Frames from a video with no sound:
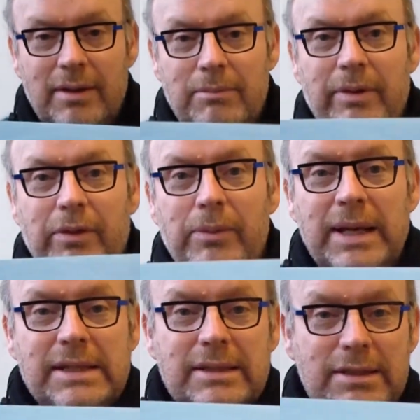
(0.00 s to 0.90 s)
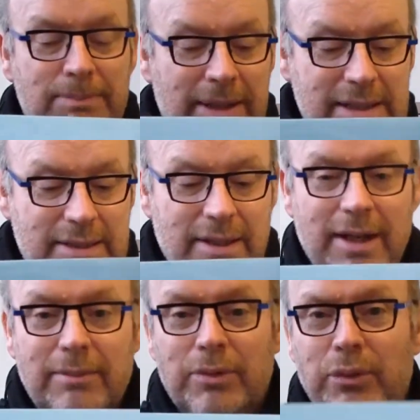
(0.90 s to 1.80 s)
Bit of a waste to spend his
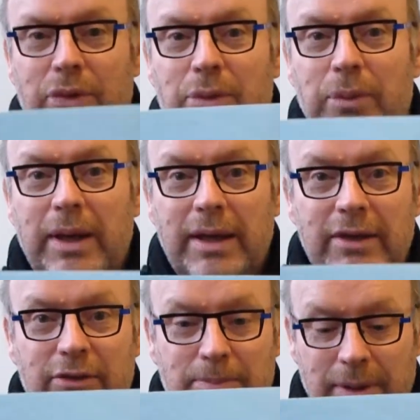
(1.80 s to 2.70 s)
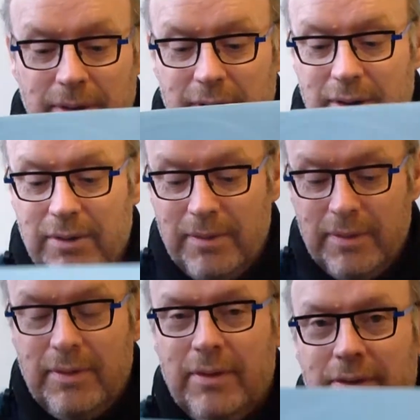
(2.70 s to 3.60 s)
time with the weeds, but you know,
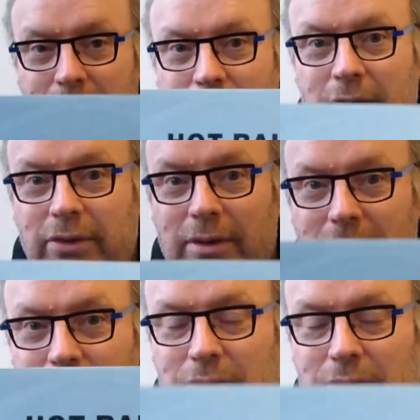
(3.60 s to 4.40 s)
the music was